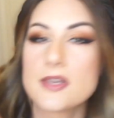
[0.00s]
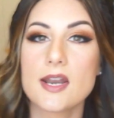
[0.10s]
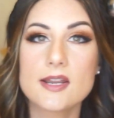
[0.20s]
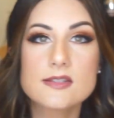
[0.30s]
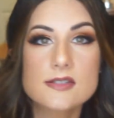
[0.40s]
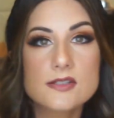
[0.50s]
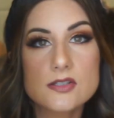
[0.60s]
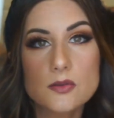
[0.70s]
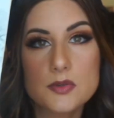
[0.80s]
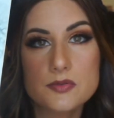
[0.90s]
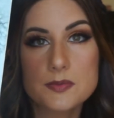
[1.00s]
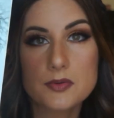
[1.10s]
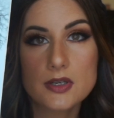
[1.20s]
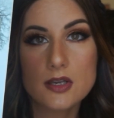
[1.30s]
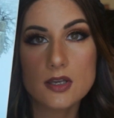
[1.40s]
The Night Sister, which was
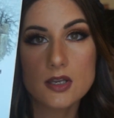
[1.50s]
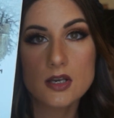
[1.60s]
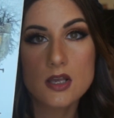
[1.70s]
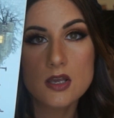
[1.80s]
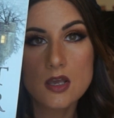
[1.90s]
pretty good.